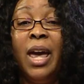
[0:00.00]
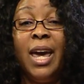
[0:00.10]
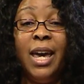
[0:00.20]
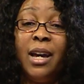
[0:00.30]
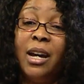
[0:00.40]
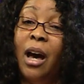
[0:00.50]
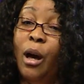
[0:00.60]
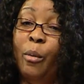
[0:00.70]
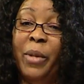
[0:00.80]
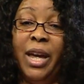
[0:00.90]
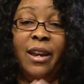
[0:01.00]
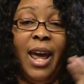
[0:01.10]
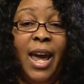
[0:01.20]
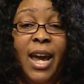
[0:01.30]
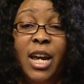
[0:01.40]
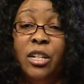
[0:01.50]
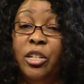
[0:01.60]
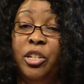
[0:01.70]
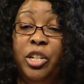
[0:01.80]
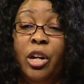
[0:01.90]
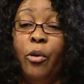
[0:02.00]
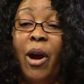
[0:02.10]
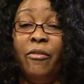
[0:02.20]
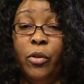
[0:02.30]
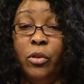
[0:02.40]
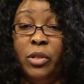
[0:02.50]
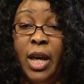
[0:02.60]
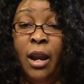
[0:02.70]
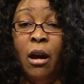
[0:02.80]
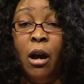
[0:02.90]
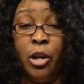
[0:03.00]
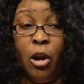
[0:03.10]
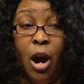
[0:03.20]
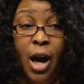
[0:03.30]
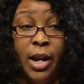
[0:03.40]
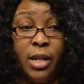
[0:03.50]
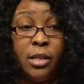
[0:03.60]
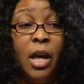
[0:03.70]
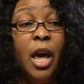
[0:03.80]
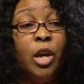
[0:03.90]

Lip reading: income and age and geographical data on your audience.